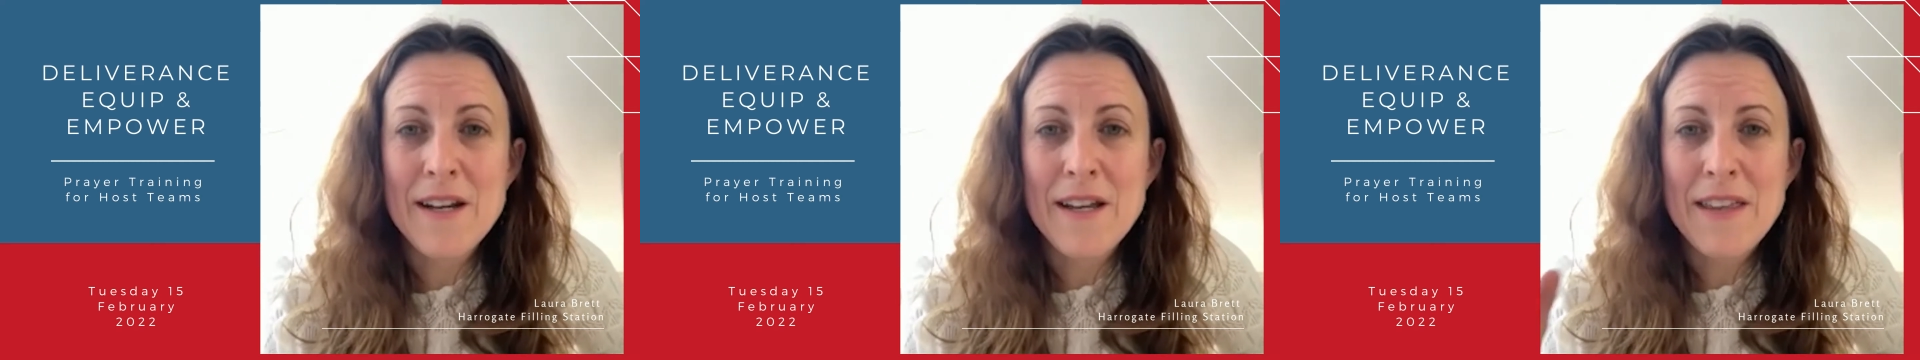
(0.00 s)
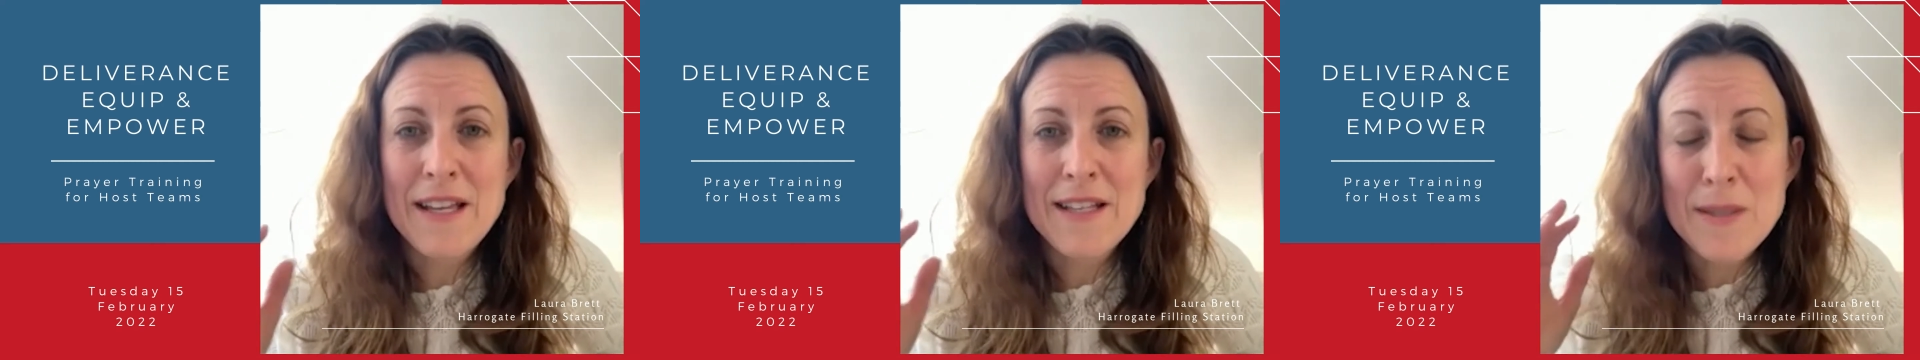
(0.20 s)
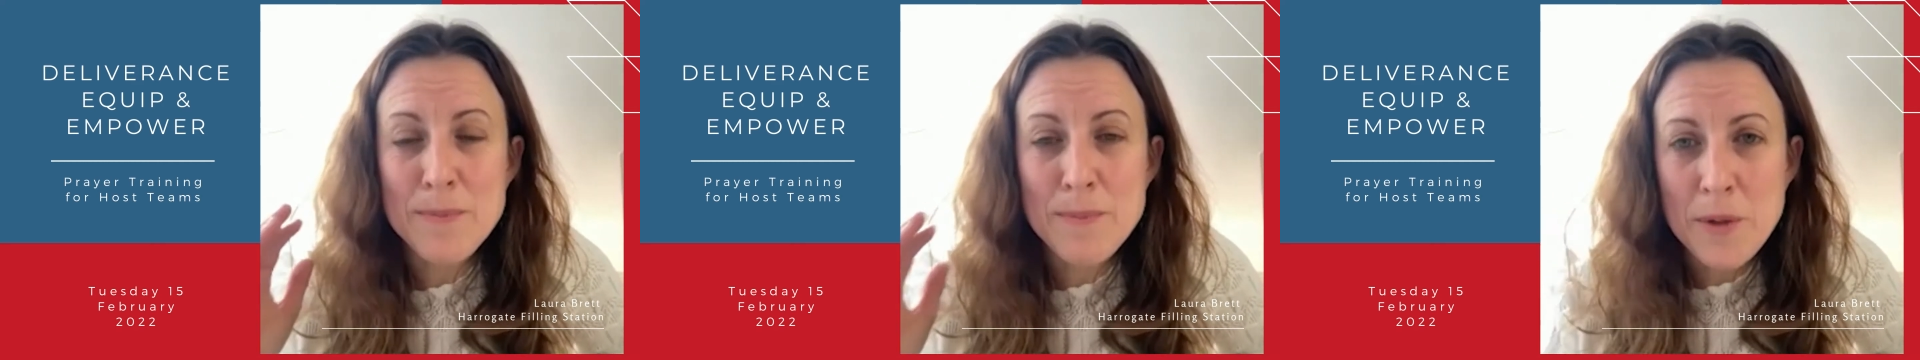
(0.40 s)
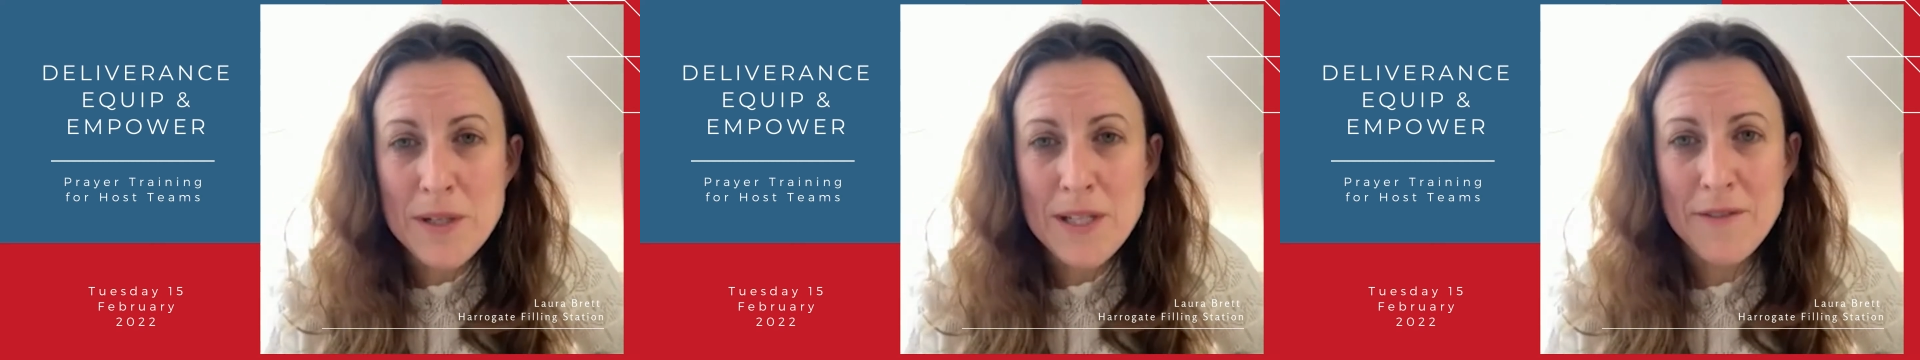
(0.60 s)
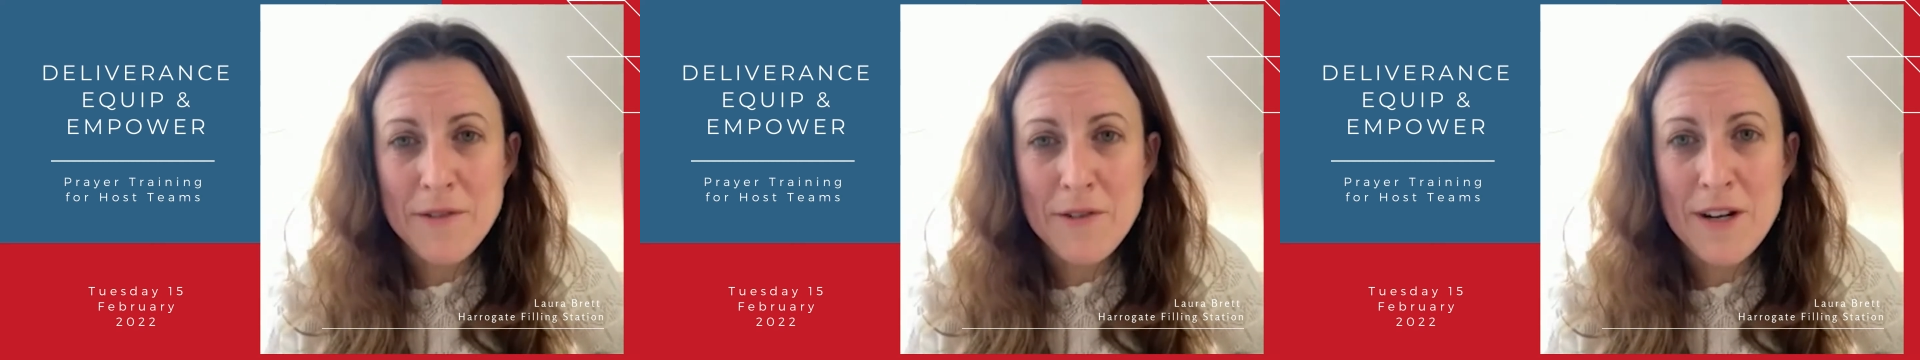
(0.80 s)
And I think as a
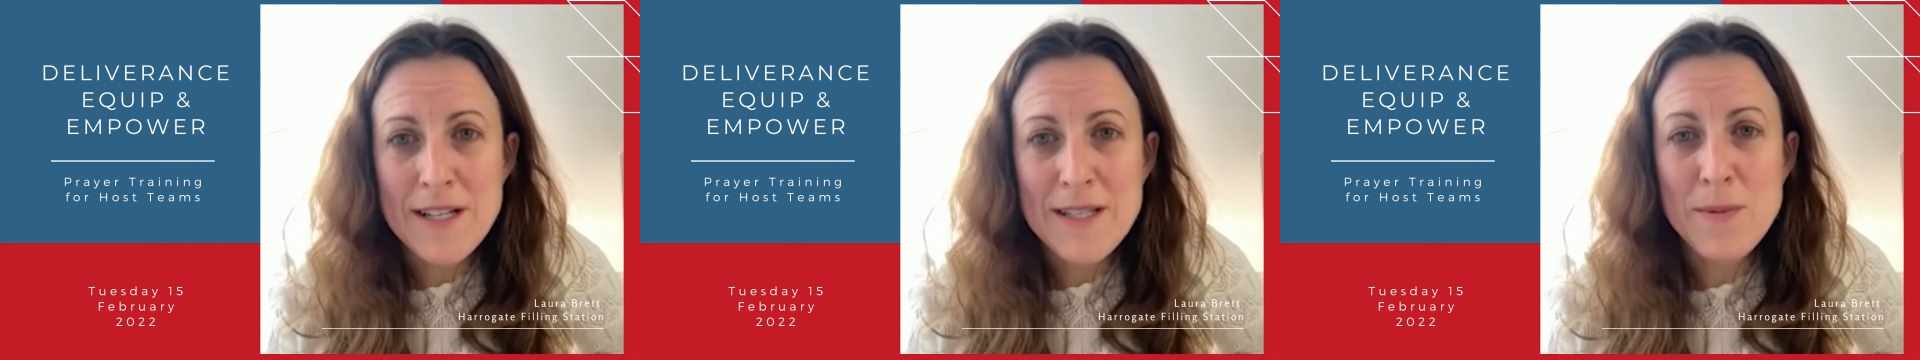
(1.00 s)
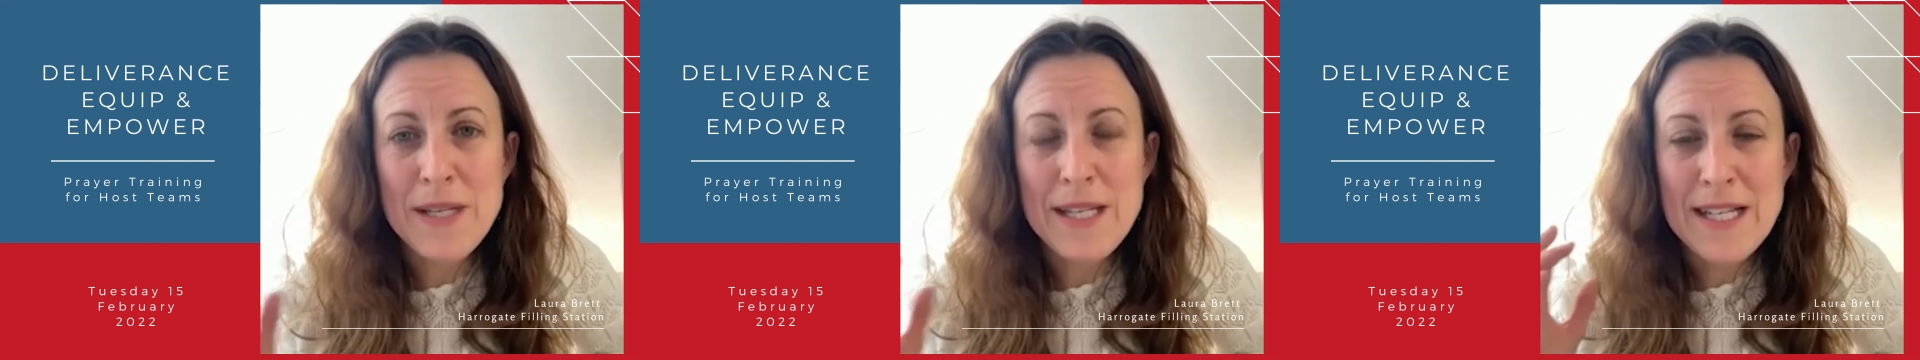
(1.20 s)
body of Christ,